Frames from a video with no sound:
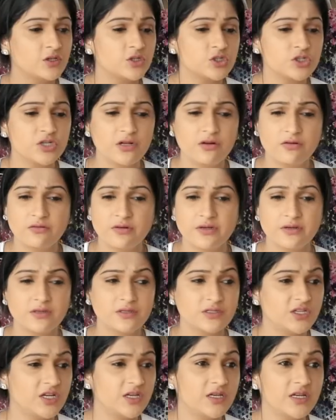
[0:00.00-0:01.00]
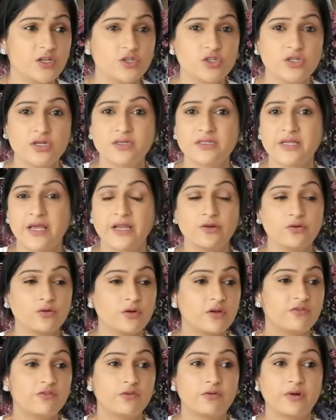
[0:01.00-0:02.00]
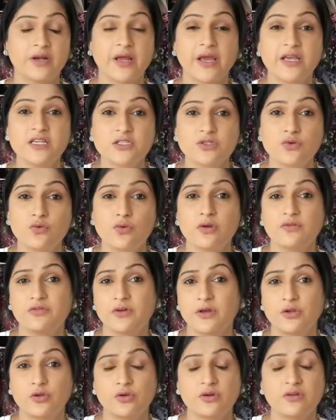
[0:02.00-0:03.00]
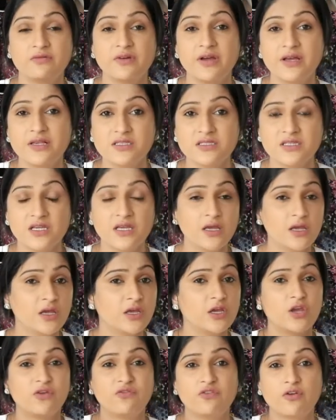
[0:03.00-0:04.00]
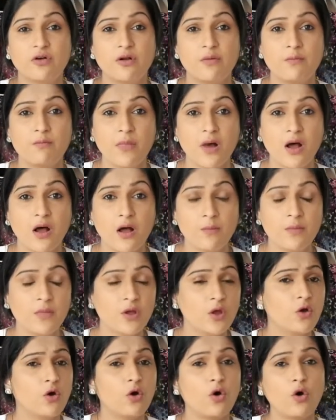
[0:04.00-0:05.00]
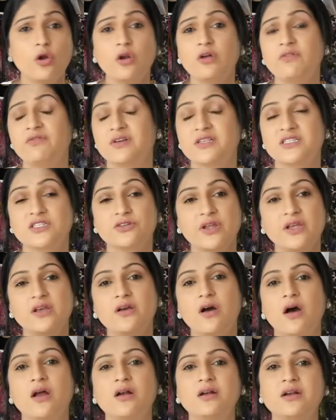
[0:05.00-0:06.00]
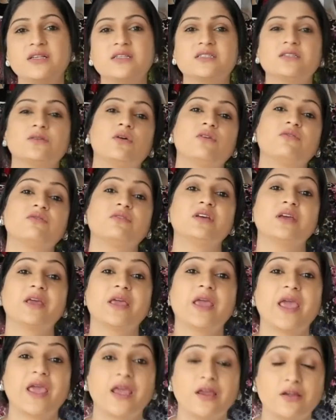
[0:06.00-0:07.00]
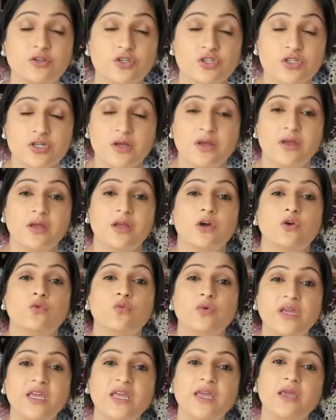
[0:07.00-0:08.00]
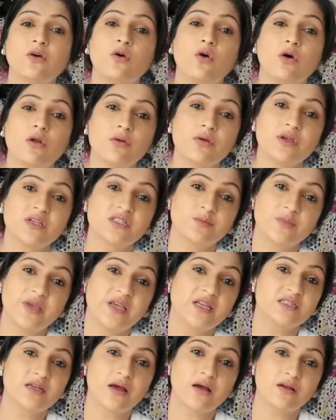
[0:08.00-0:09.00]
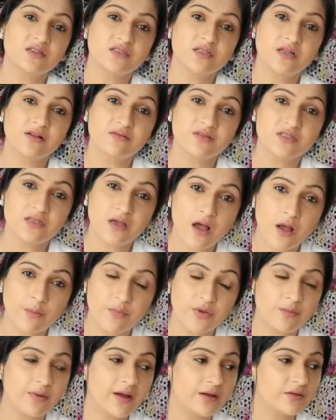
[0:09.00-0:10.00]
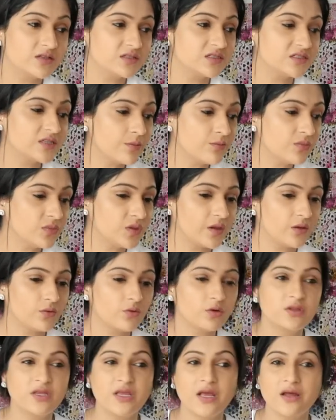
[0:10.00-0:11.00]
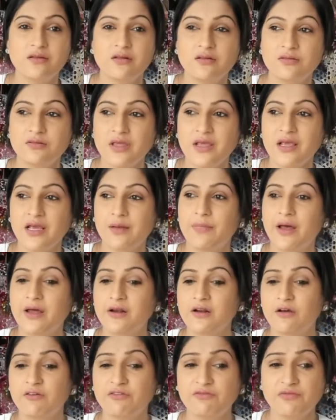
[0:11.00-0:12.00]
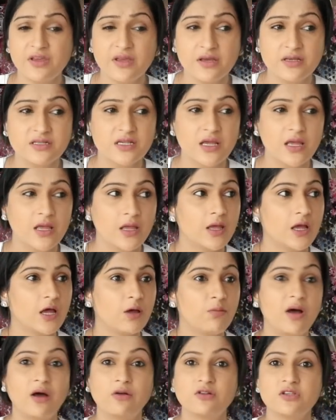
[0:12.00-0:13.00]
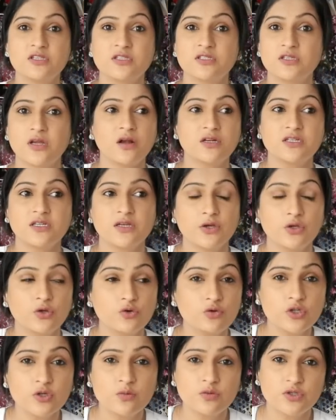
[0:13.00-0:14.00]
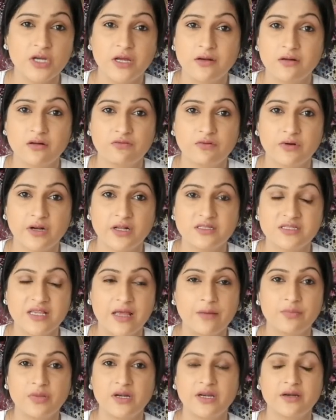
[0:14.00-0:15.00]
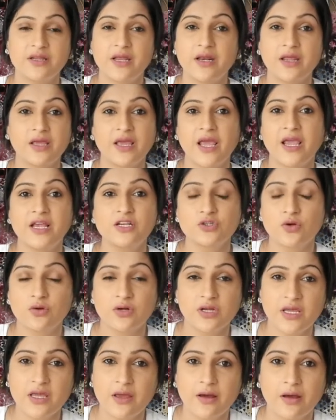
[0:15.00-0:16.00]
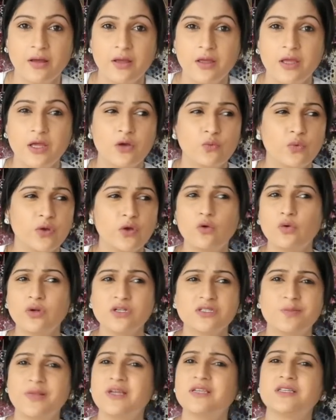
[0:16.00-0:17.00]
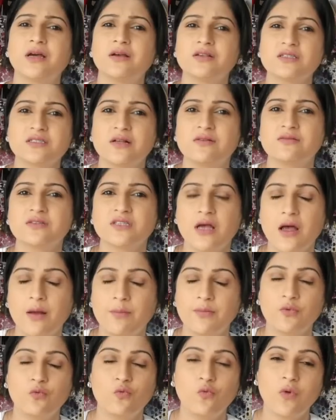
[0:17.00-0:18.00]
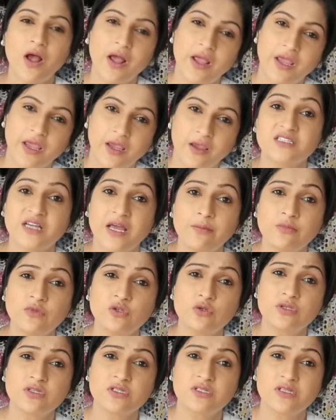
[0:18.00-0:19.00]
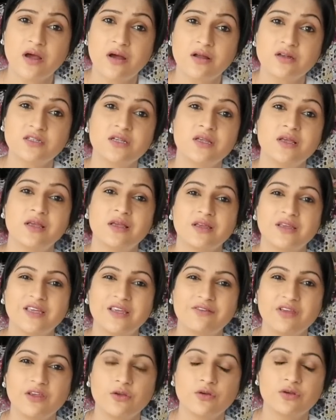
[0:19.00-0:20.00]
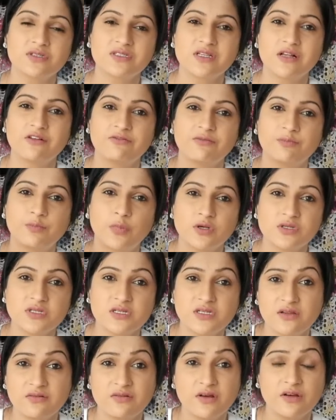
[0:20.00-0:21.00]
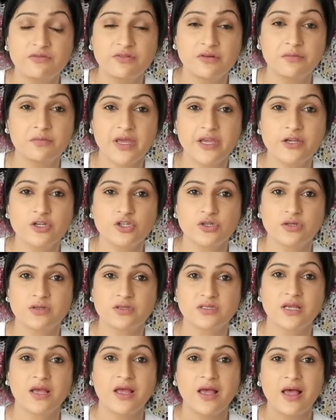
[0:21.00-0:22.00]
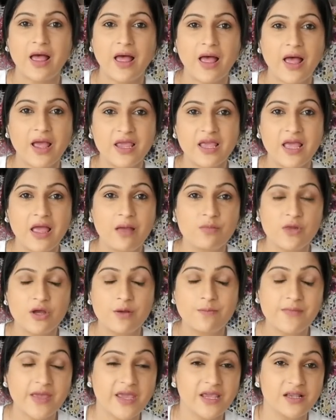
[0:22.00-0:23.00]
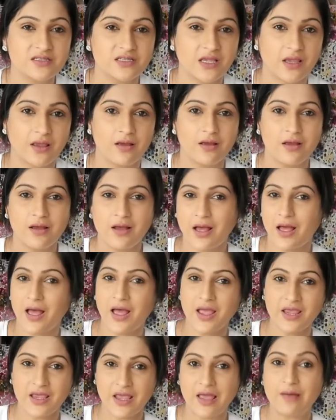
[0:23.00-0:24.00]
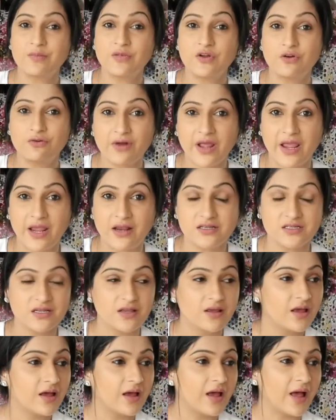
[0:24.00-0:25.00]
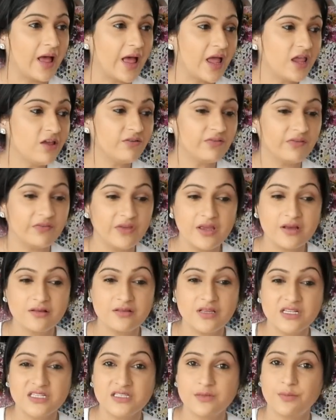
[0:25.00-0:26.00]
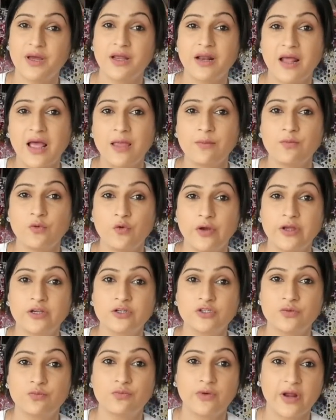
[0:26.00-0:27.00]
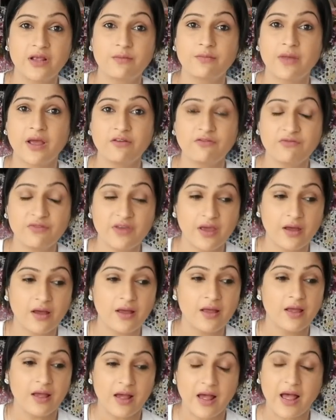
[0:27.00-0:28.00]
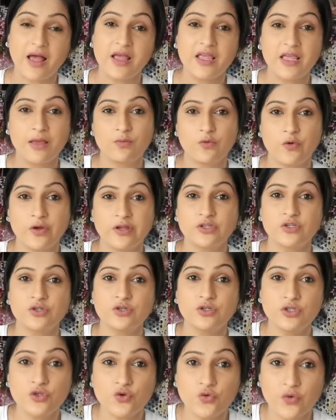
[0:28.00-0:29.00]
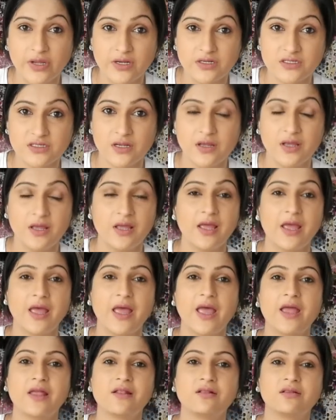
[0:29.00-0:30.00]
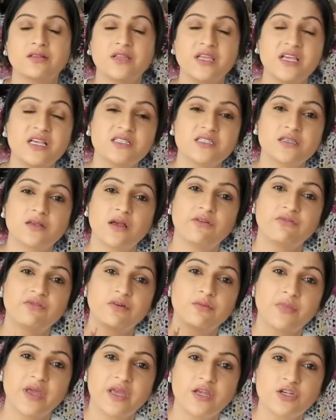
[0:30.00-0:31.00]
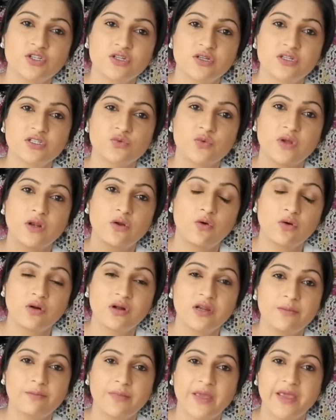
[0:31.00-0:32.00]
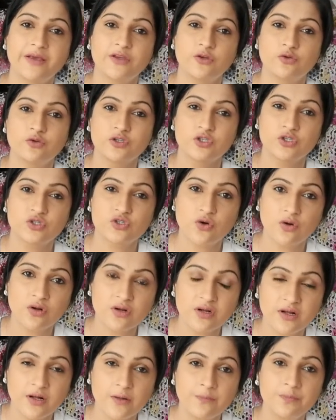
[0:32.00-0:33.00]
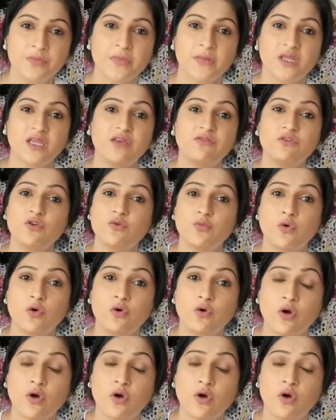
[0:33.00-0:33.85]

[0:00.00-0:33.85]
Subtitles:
Children, teenagers, I don't know if you're in high school, if you're in university, if you're a mom, all of us, regardless of the age, we always beat ourselves up about something or the other thing, about our fears, about starting a YouTube channel, for example, and getting hate on here. We always beat ourselves up. Why? Time to start giving yourself positive affirmations. I am amazing. I am great. I fear this, but I'm going to break my fear. I am going to do it. And these affirmations will only make you stronger, give you more